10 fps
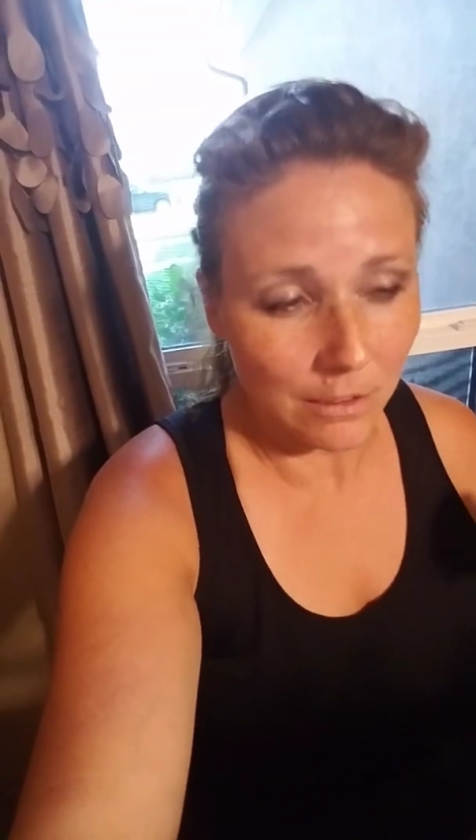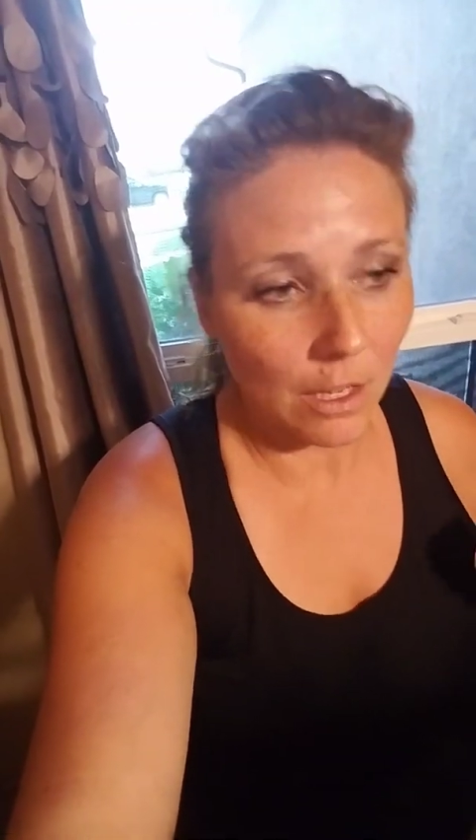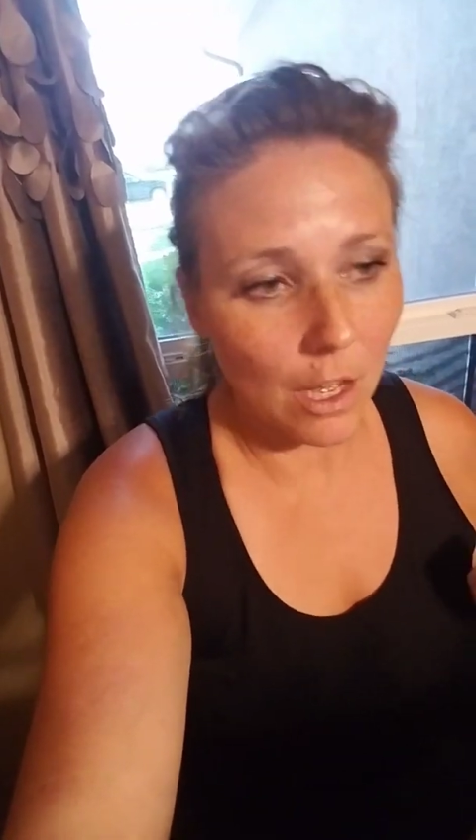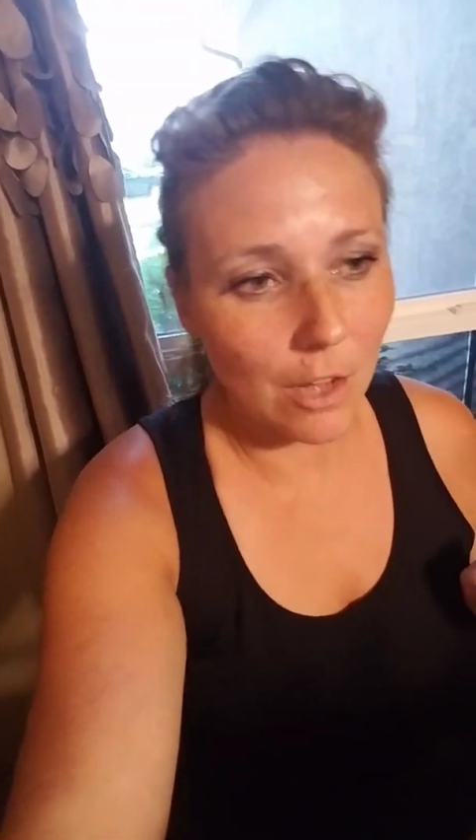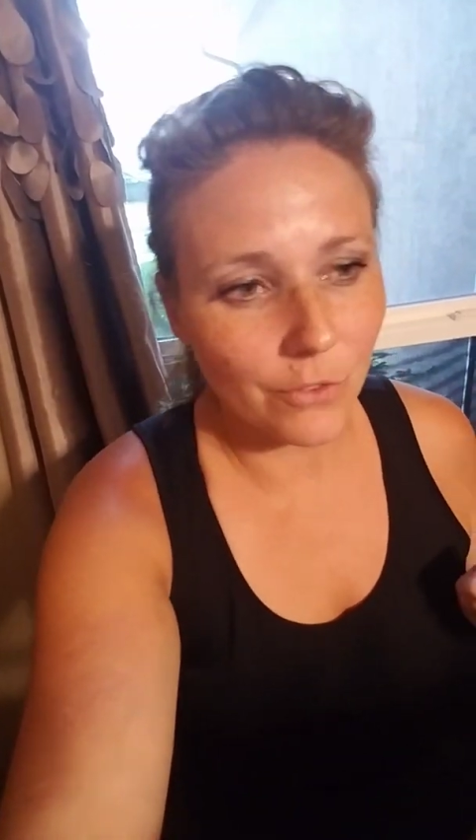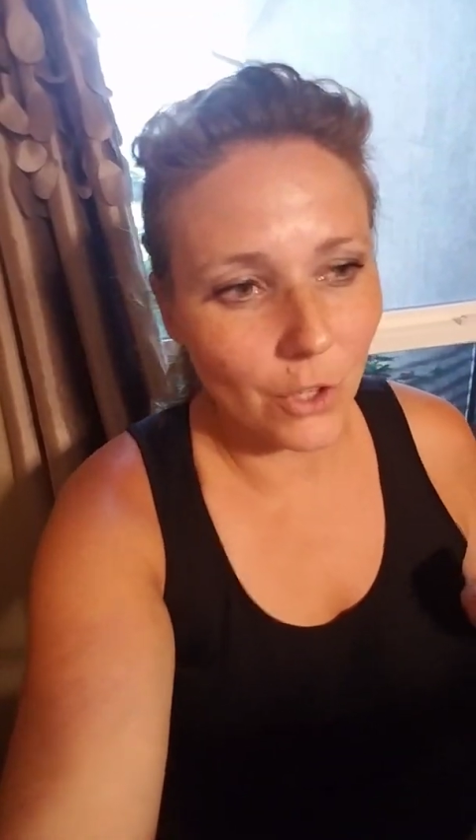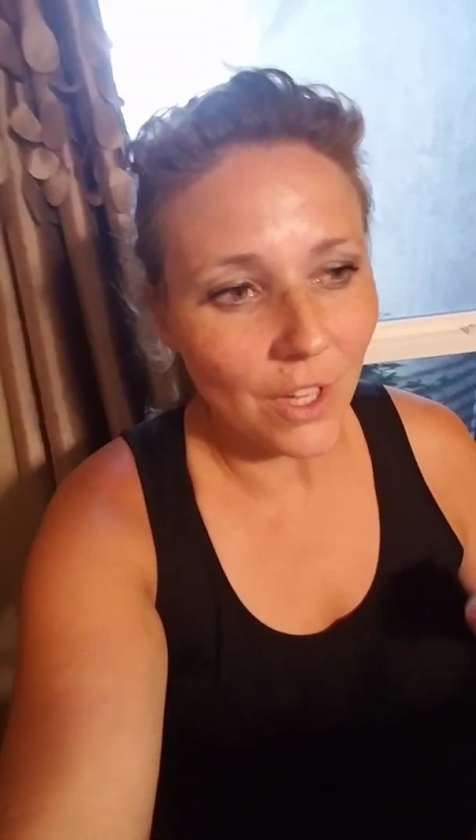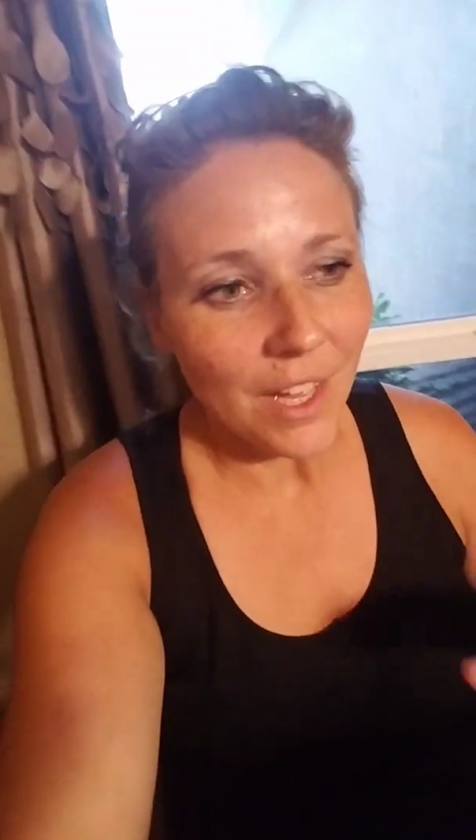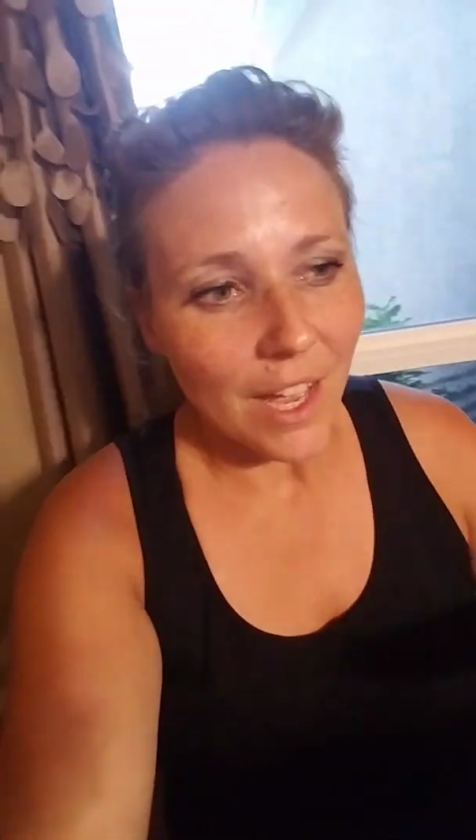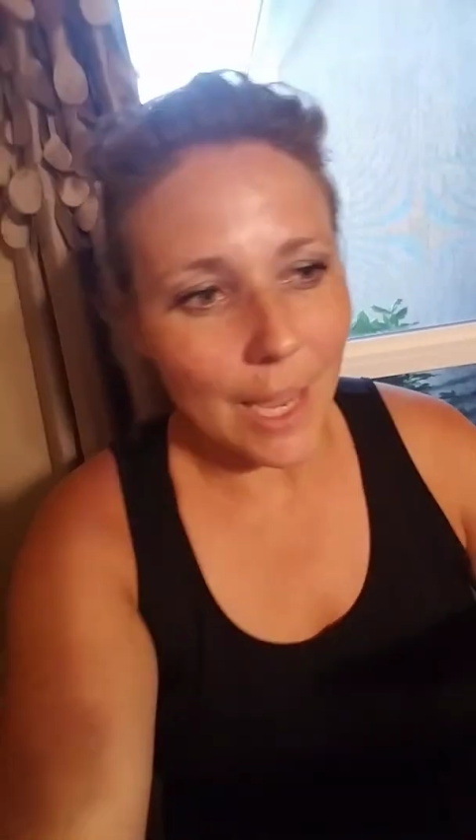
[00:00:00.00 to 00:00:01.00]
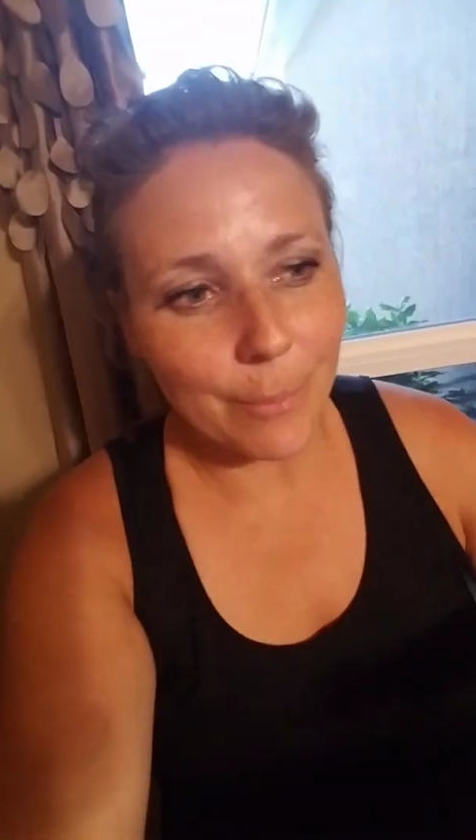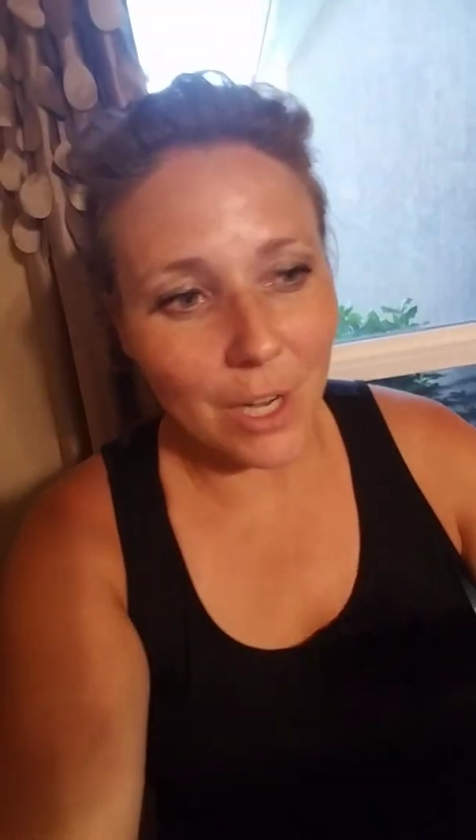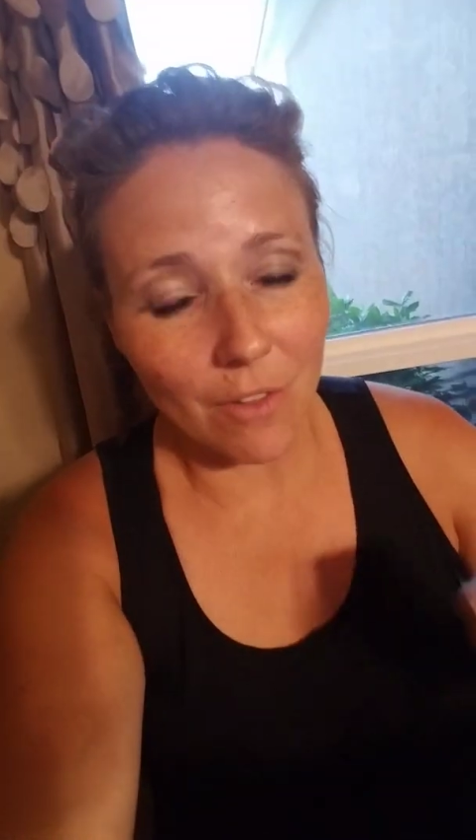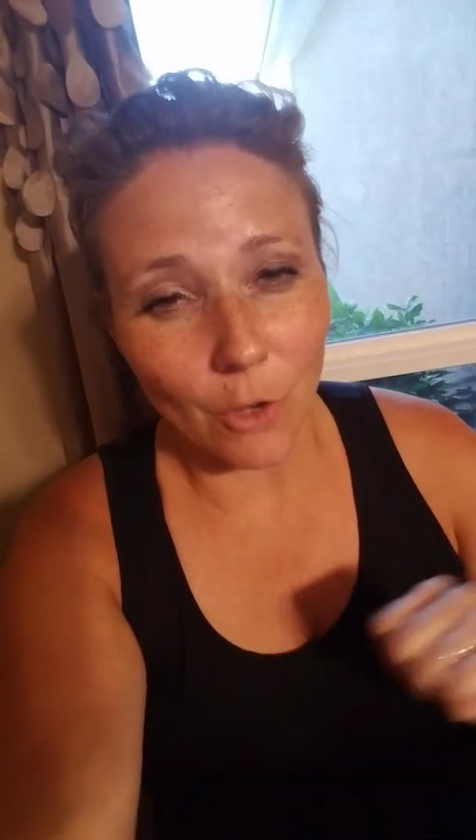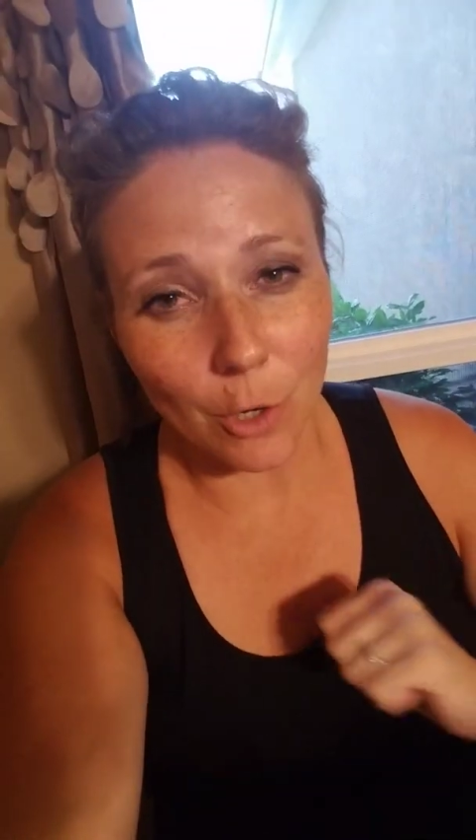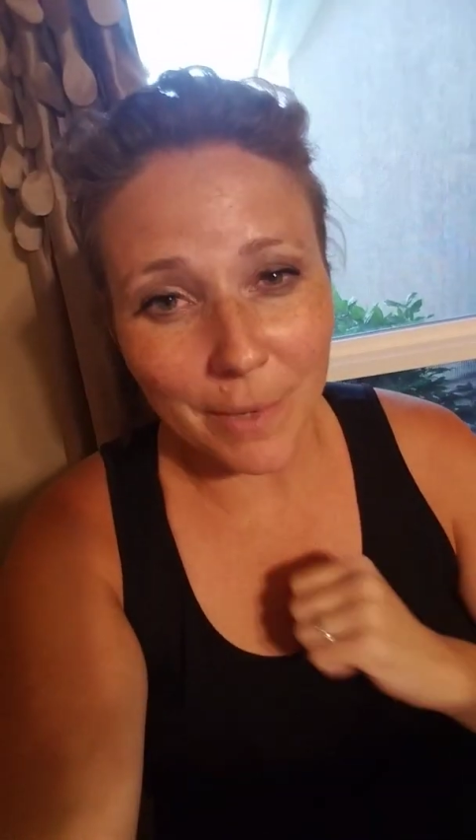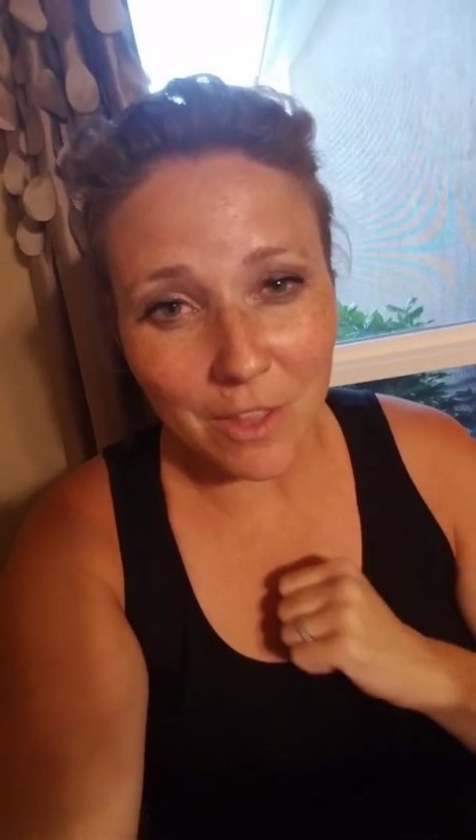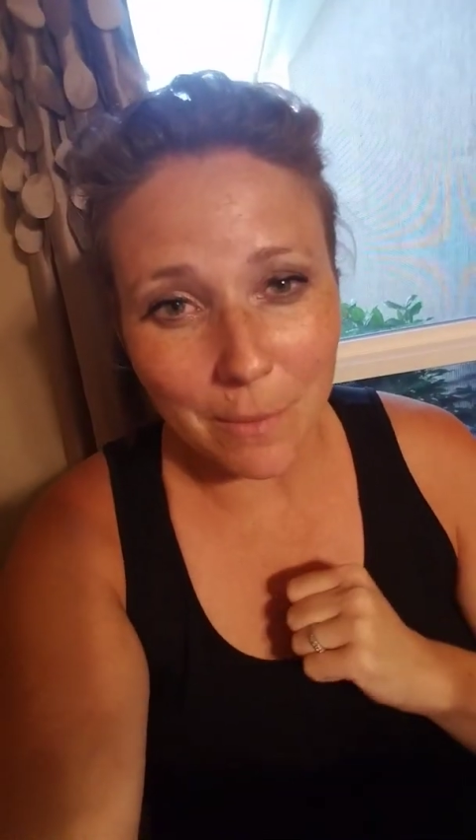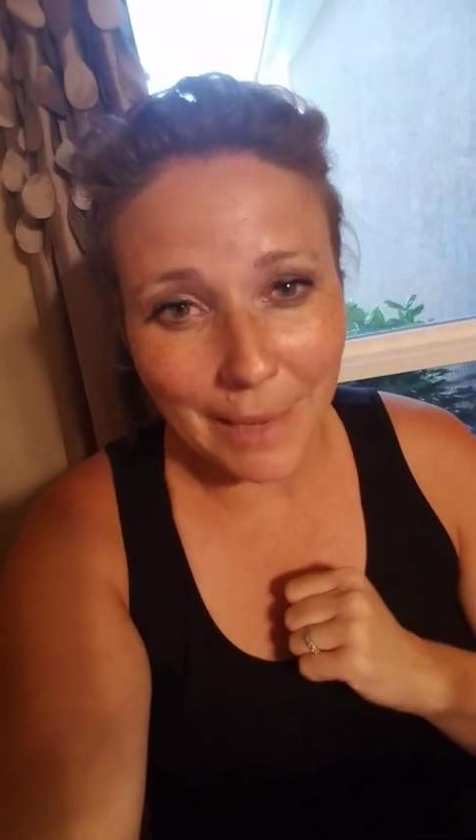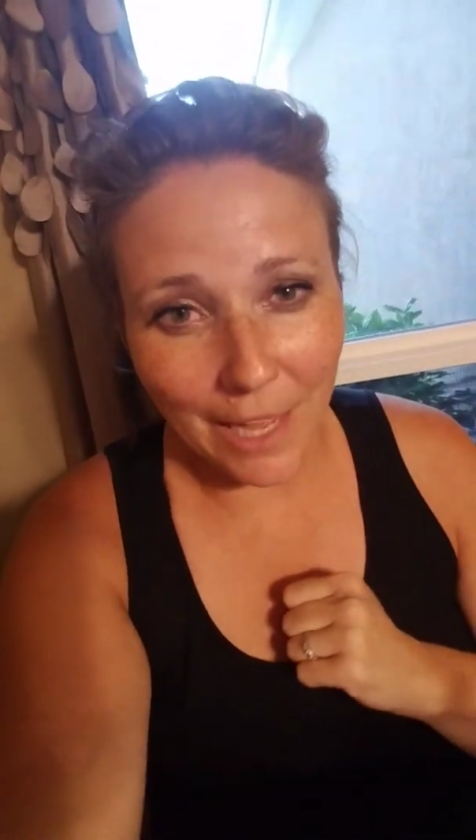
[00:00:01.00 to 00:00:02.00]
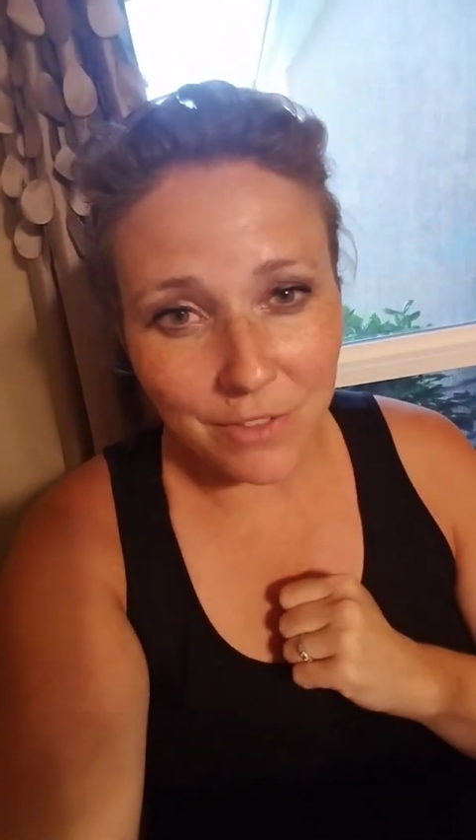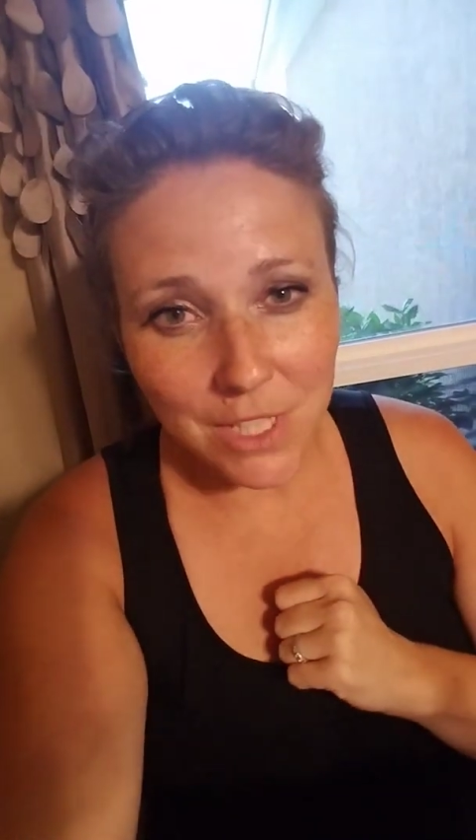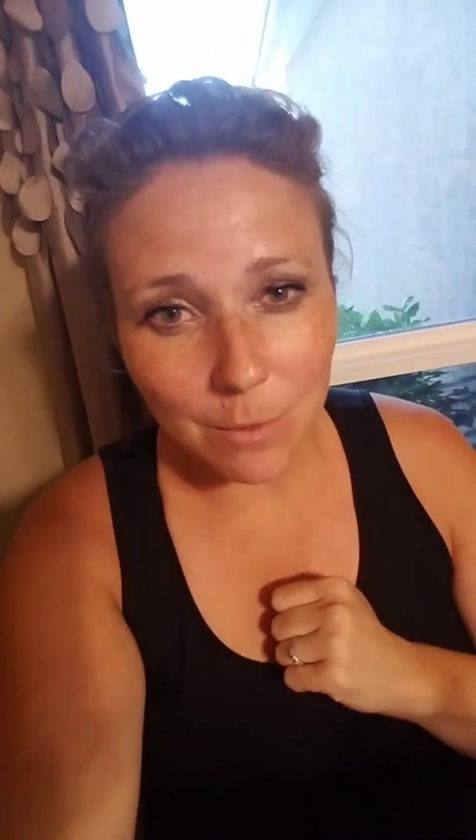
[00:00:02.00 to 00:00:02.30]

Awful. I put a little bit in the bathtub